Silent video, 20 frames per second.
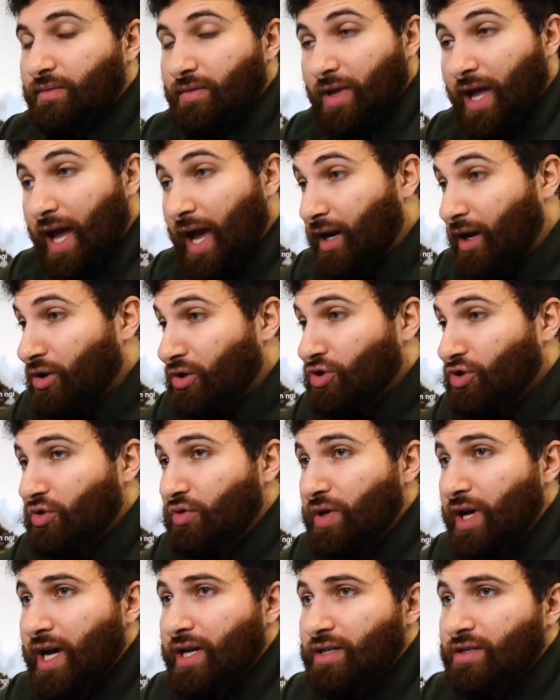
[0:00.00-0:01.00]
And also,
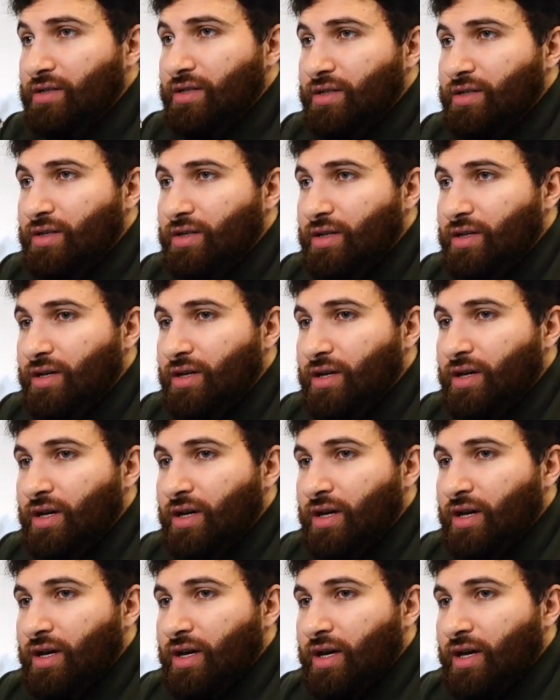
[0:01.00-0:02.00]
yes,
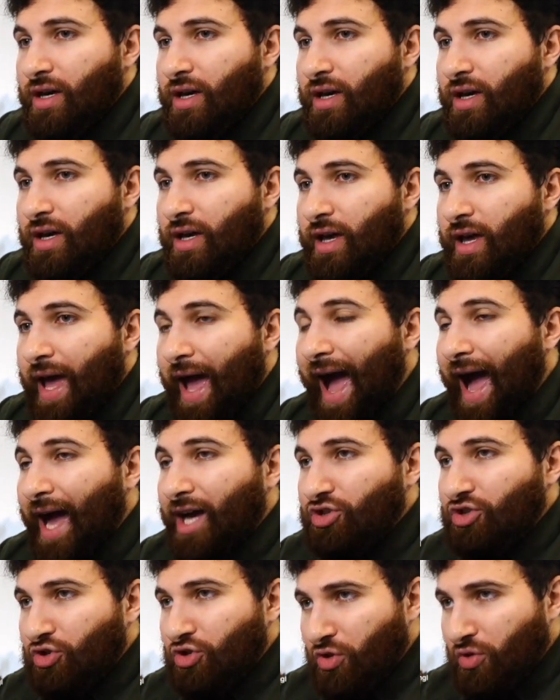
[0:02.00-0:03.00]

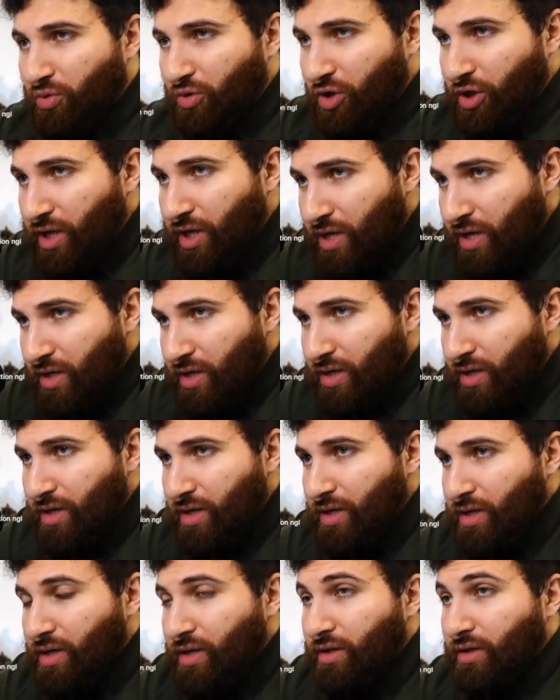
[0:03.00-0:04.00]
actionably
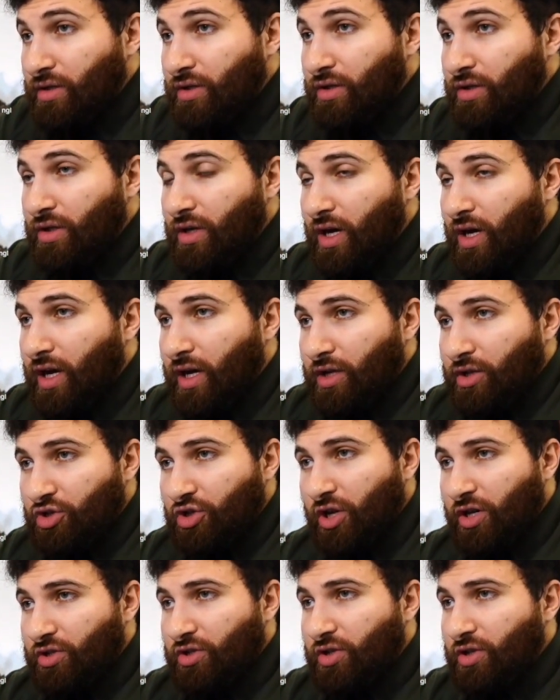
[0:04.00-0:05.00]

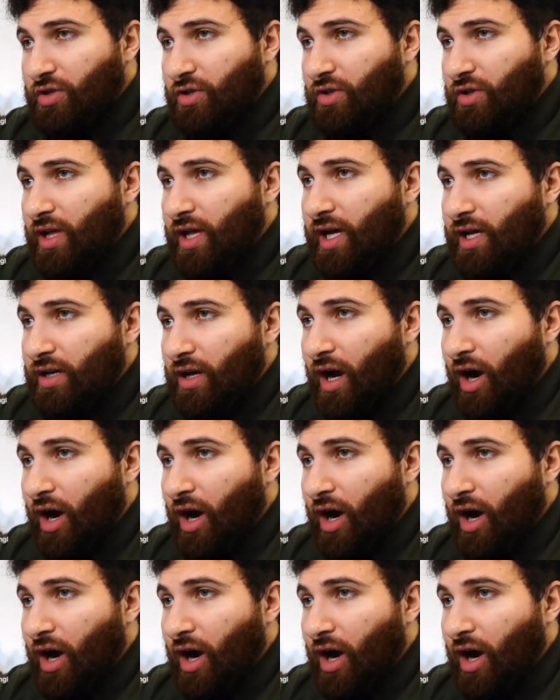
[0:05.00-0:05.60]
adjusting to that.